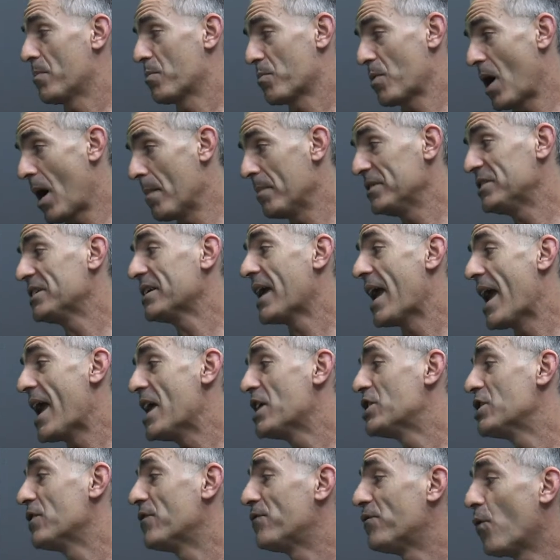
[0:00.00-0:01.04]
a promising
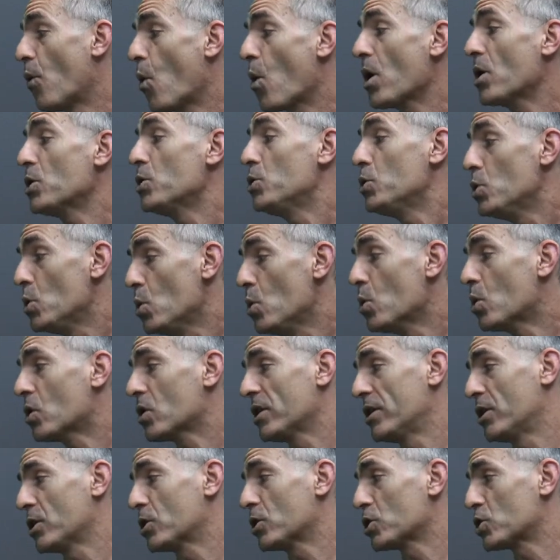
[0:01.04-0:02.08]
agent for new
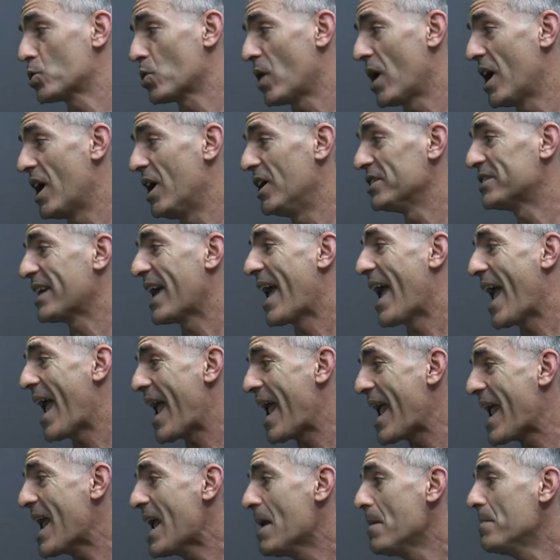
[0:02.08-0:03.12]
clinical trials
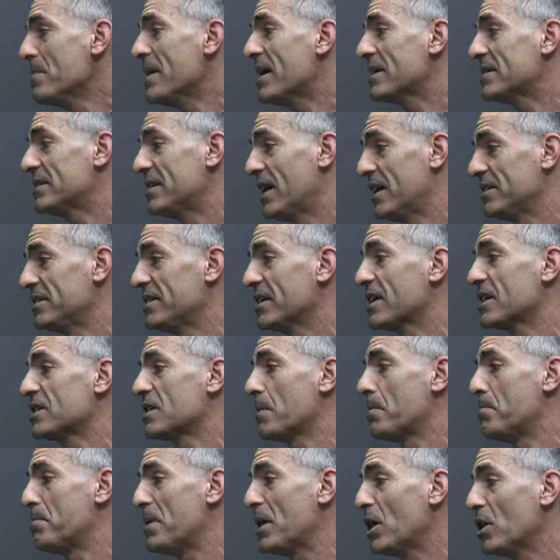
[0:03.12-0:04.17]
aimed at testing its
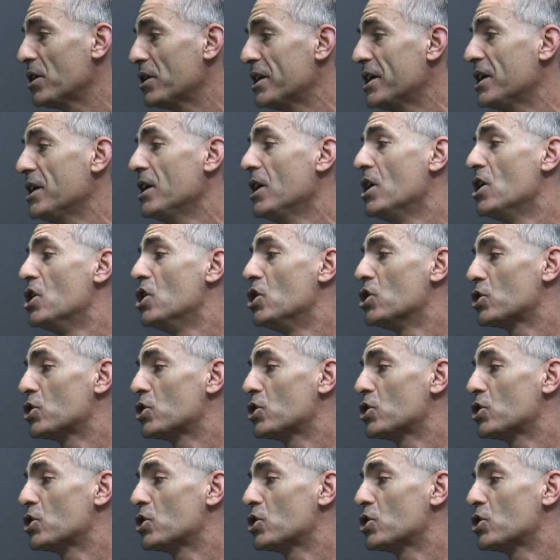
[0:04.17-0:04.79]
ability